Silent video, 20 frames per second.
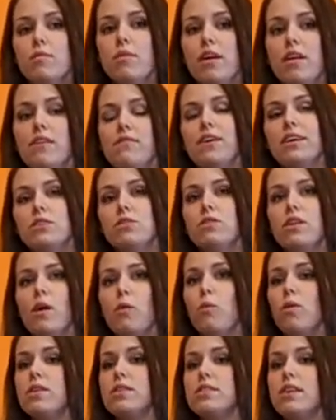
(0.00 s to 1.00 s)
And if I do
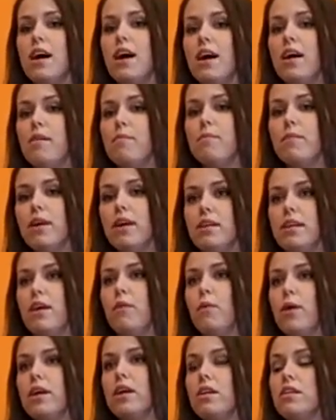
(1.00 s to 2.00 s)
that one time and I
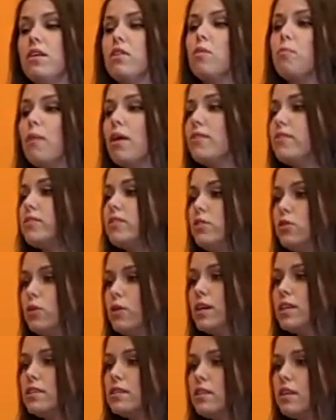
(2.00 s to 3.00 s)
wait another month to do
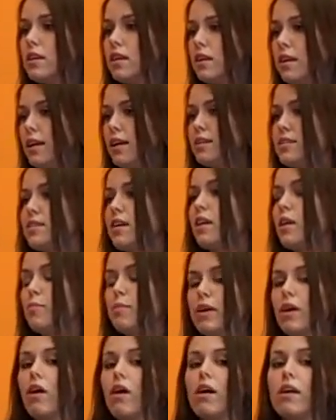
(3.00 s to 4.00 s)
it, it's going to
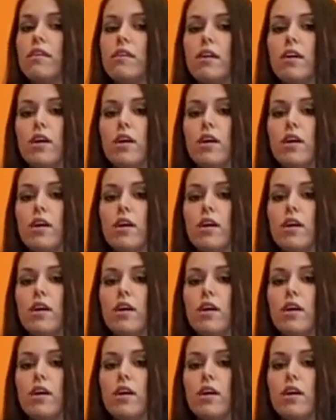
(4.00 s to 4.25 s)
be hard.